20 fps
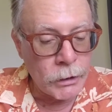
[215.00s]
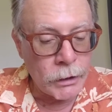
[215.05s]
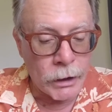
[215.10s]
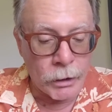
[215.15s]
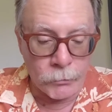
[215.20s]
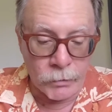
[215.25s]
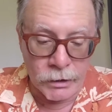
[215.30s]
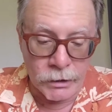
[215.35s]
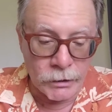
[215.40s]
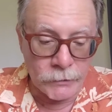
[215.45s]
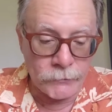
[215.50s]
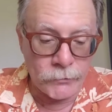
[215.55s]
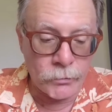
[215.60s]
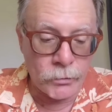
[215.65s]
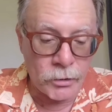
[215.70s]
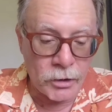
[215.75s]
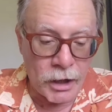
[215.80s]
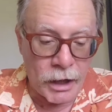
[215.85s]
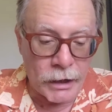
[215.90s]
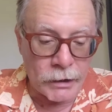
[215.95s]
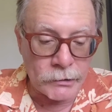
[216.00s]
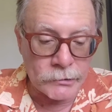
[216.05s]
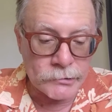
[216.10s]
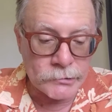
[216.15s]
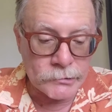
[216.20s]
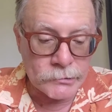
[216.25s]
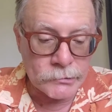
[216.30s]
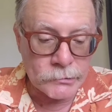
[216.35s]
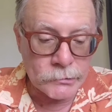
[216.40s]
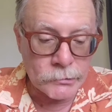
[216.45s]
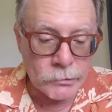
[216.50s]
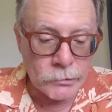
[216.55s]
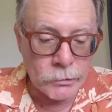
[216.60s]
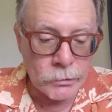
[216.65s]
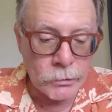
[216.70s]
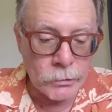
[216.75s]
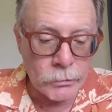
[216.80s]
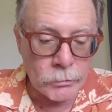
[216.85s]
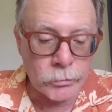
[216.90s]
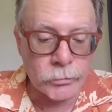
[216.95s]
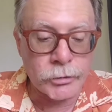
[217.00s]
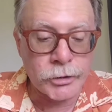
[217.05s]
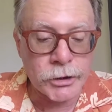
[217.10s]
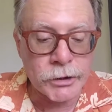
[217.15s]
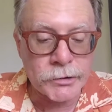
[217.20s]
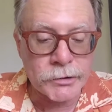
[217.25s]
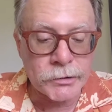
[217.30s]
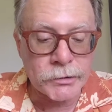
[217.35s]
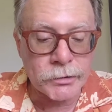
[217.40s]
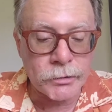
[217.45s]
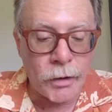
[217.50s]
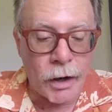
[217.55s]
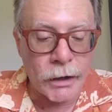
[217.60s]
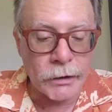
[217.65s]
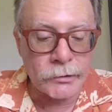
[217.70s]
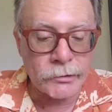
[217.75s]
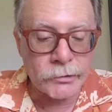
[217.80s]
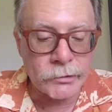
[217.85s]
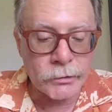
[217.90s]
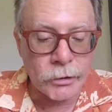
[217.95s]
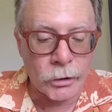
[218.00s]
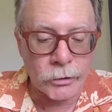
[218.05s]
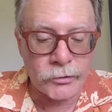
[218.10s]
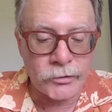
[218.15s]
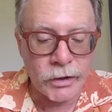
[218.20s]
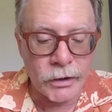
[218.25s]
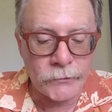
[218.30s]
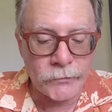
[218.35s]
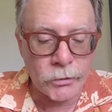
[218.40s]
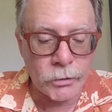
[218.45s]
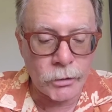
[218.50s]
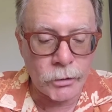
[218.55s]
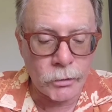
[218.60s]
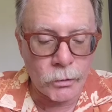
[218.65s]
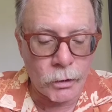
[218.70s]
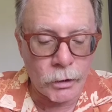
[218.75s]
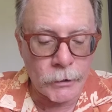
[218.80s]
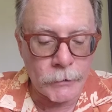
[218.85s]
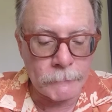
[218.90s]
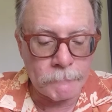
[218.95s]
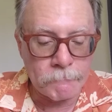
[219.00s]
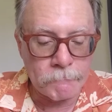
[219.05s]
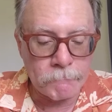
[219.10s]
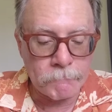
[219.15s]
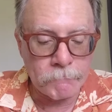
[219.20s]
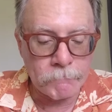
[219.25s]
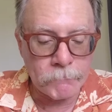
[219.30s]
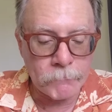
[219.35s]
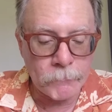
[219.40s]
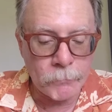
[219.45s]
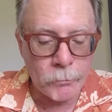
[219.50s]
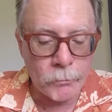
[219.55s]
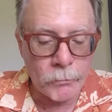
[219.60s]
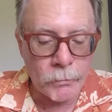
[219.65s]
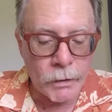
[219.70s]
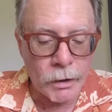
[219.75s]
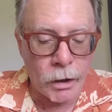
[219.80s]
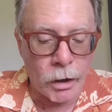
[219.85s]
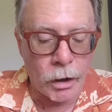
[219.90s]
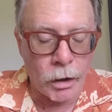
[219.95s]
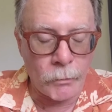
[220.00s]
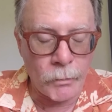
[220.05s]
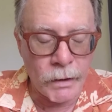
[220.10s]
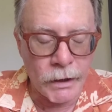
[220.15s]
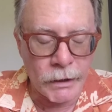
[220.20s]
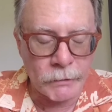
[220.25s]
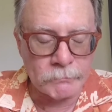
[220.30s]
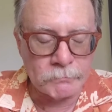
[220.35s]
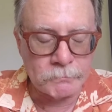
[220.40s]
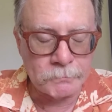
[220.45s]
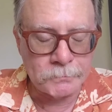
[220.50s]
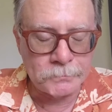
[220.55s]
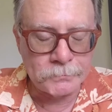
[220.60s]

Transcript: and we give you thanks. Through Jesus Christ, our Savior and Lord. Amen.